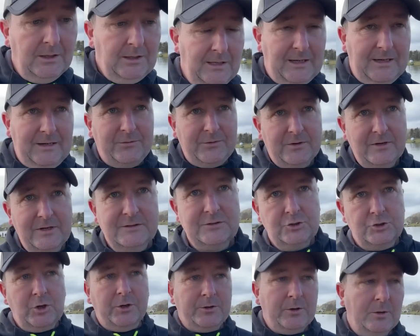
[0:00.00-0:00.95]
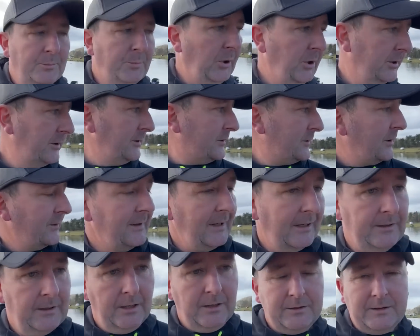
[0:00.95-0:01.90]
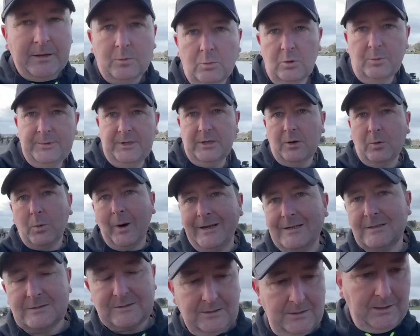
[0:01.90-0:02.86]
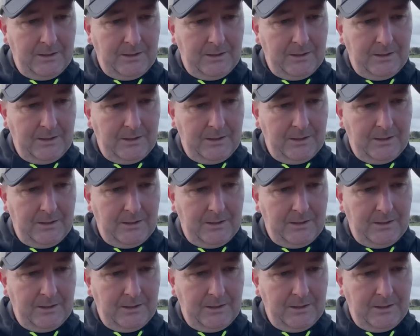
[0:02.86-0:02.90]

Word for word: And if there is a joint on points, then there will be a weight